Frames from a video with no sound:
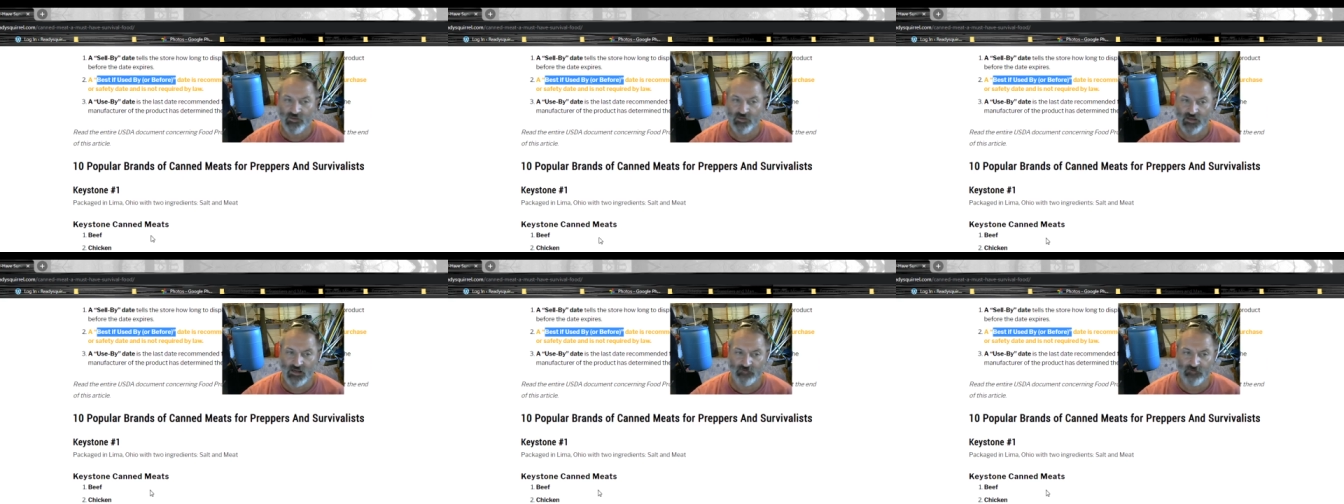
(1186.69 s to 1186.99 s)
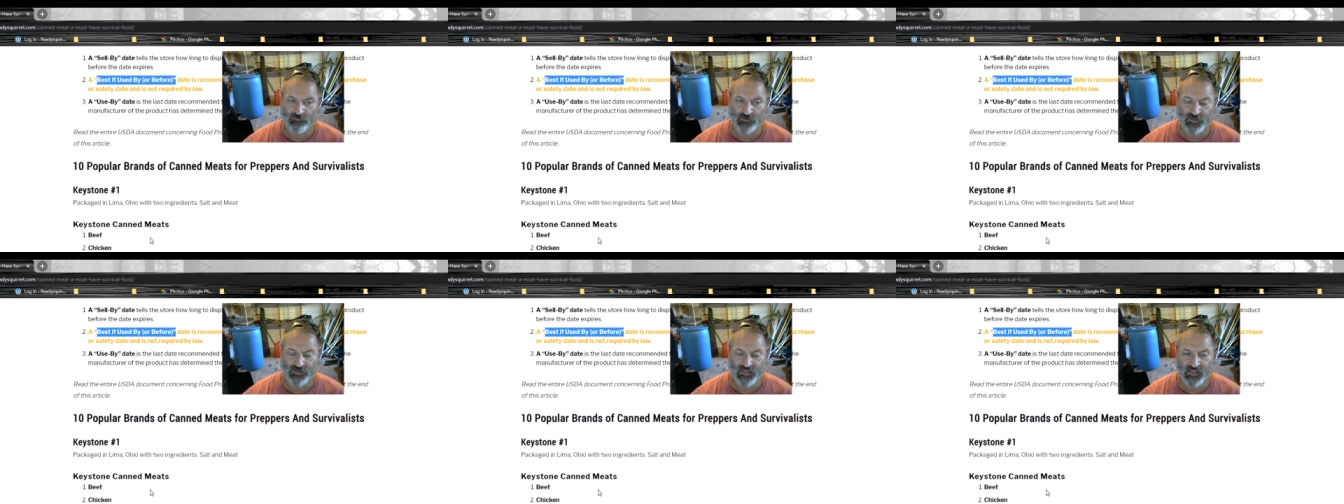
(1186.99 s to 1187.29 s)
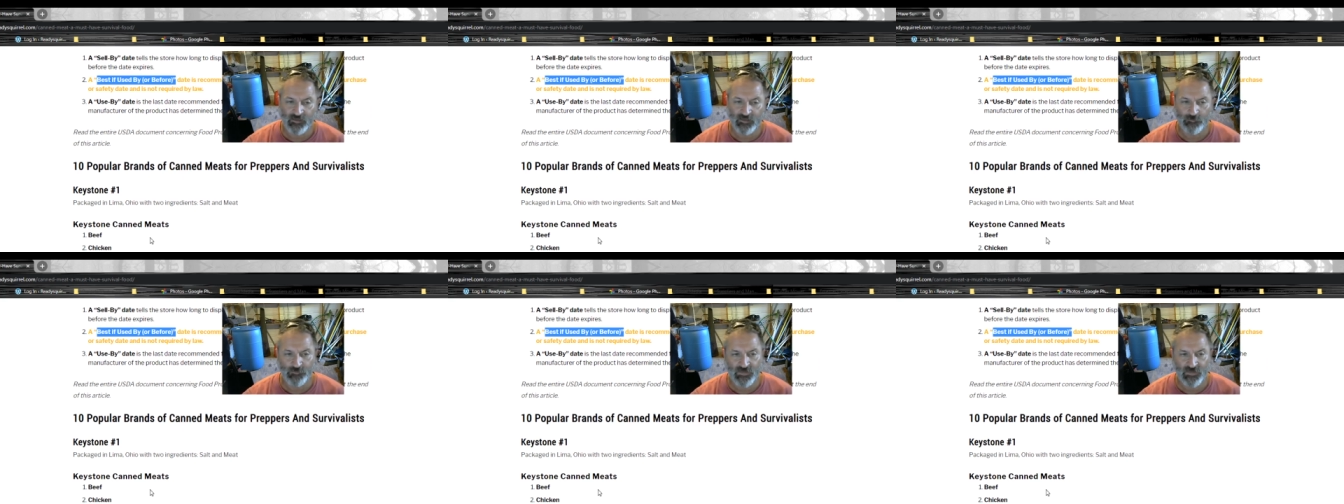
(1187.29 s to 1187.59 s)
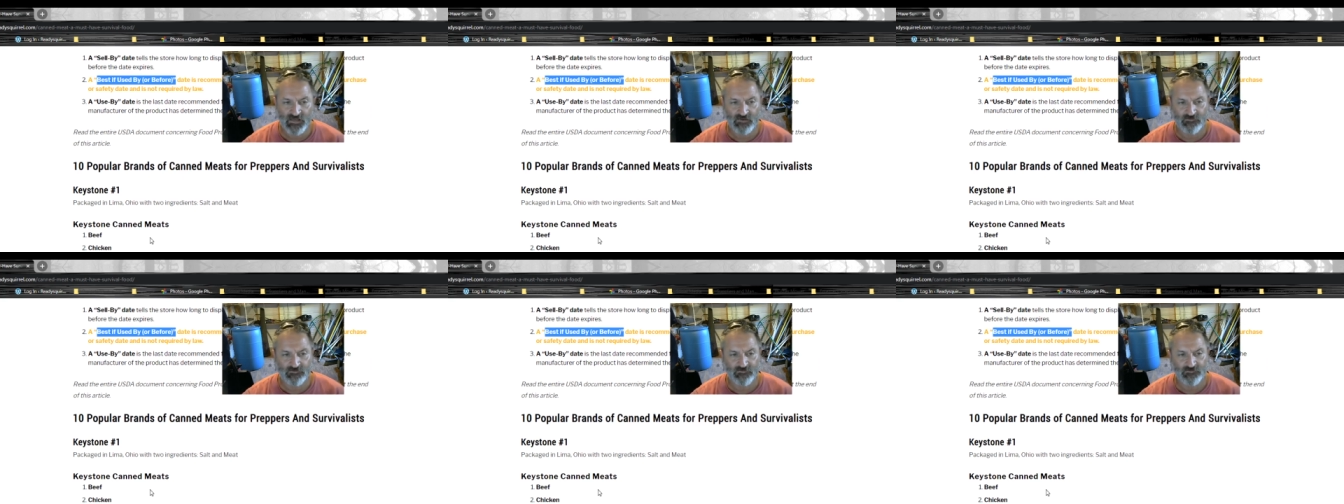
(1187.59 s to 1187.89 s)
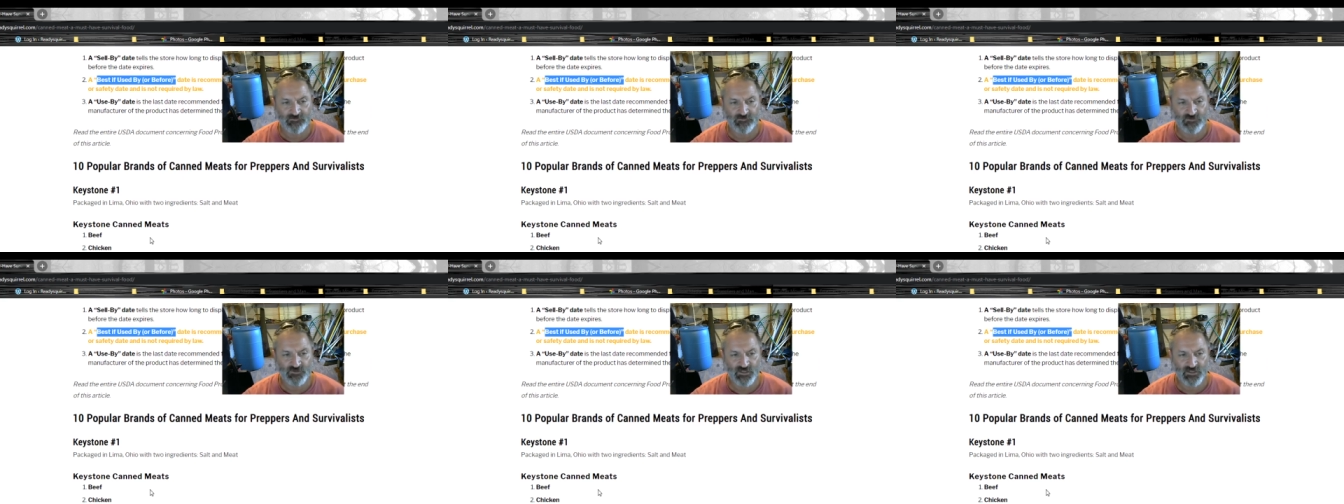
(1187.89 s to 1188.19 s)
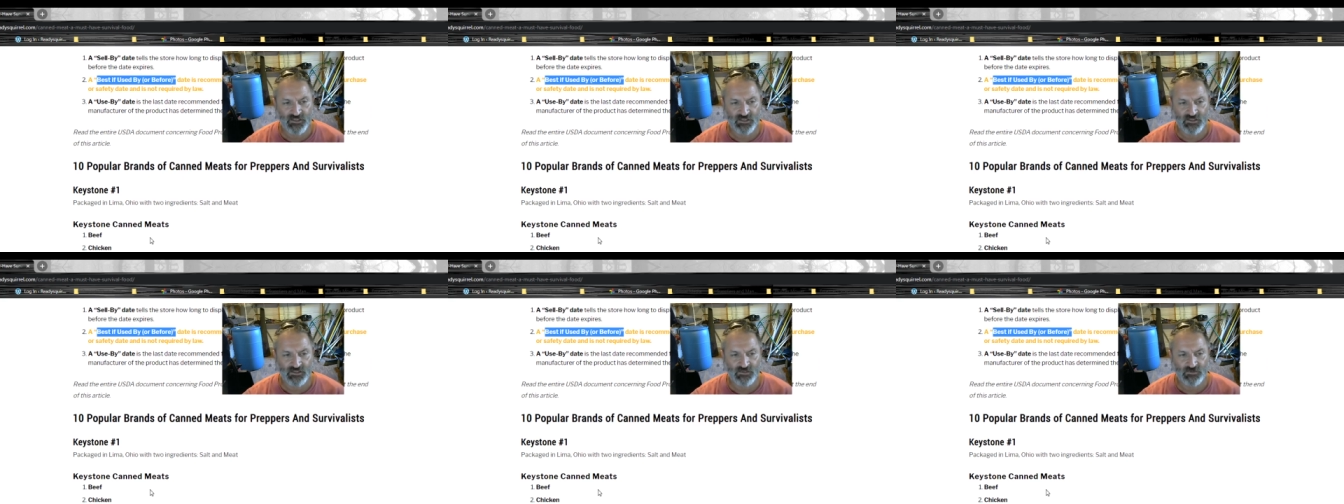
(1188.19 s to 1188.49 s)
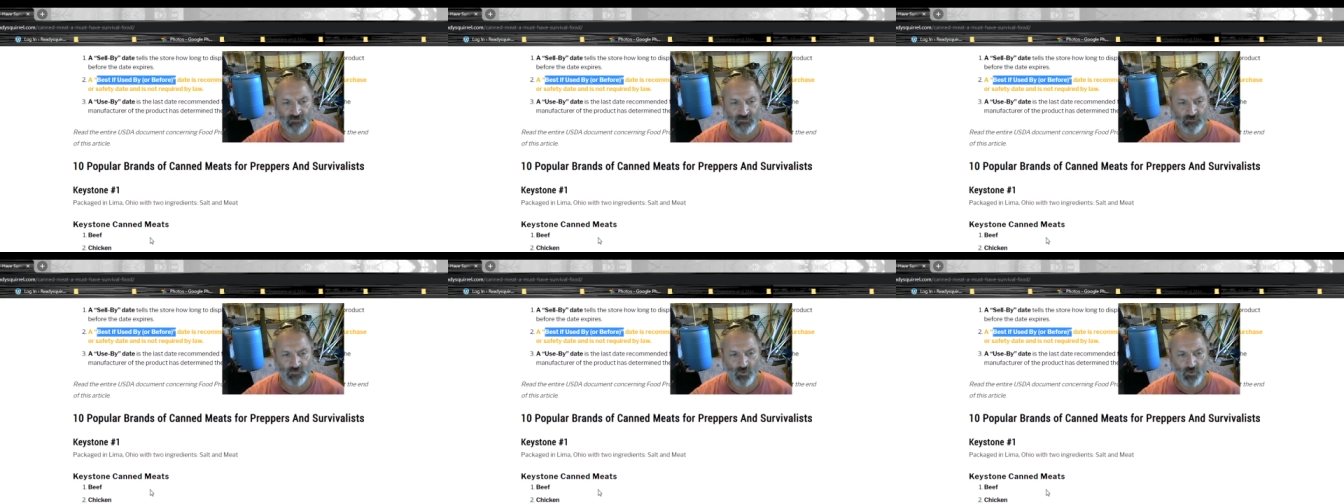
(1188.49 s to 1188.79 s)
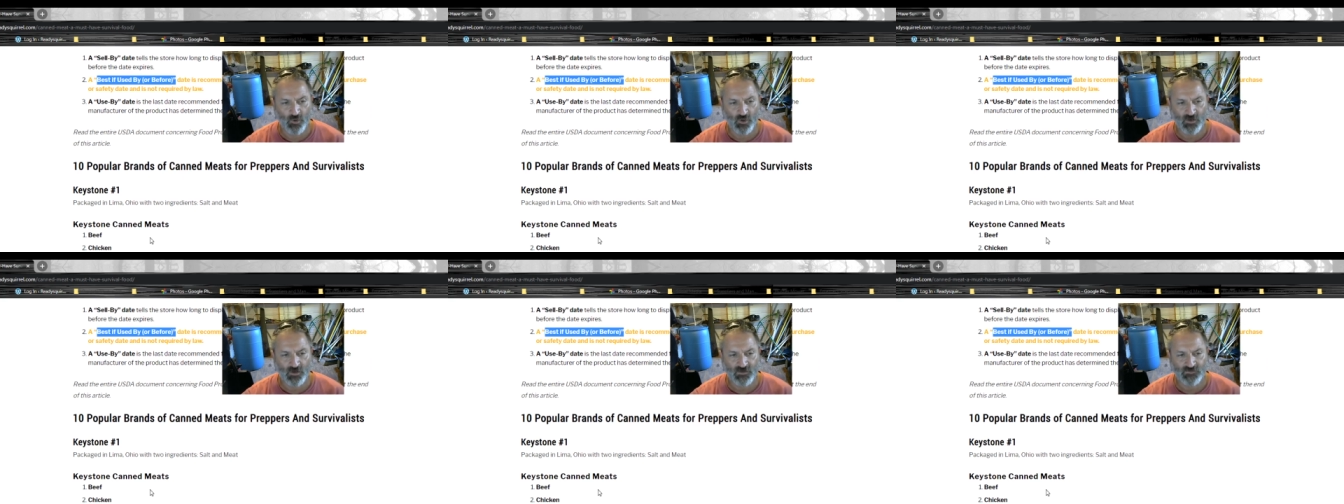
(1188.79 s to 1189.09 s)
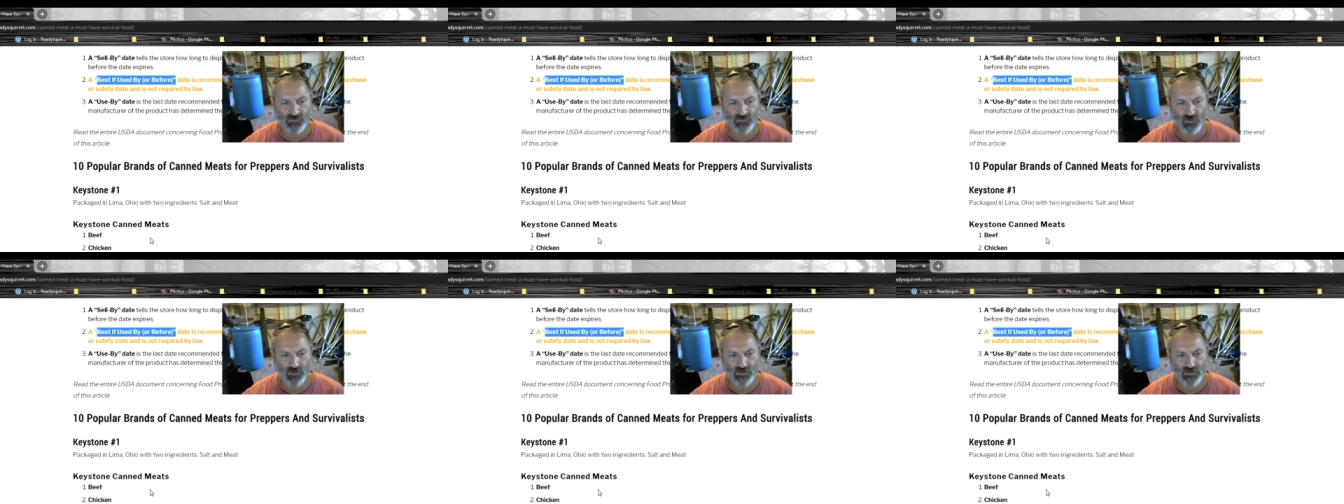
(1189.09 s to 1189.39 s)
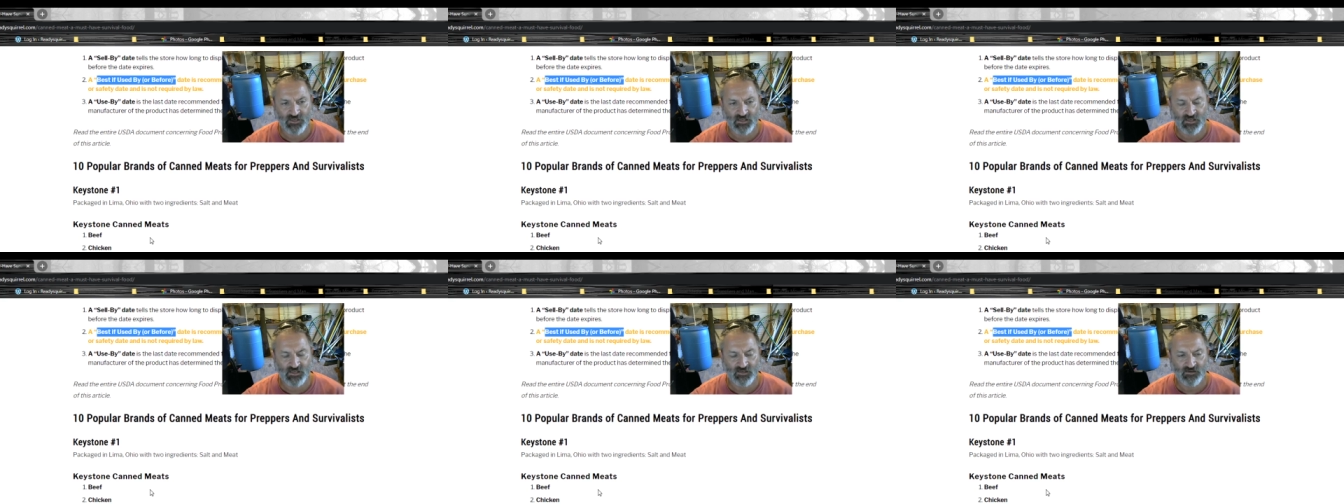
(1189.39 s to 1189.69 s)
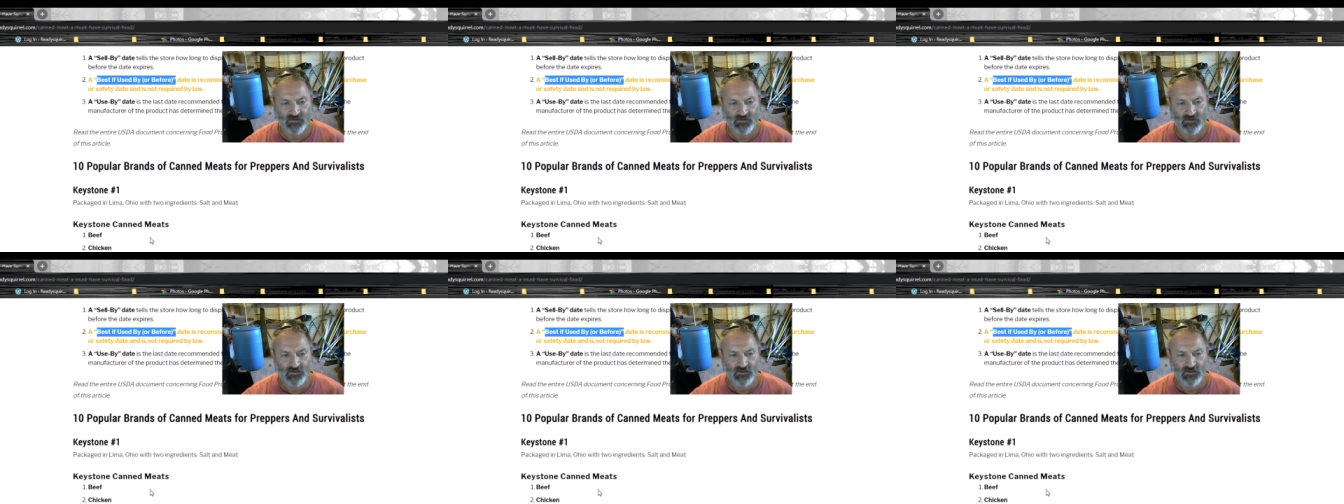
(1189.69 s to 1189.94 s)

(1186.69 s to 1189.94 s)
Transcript: They offer canned beef, chicken, pork, turkey,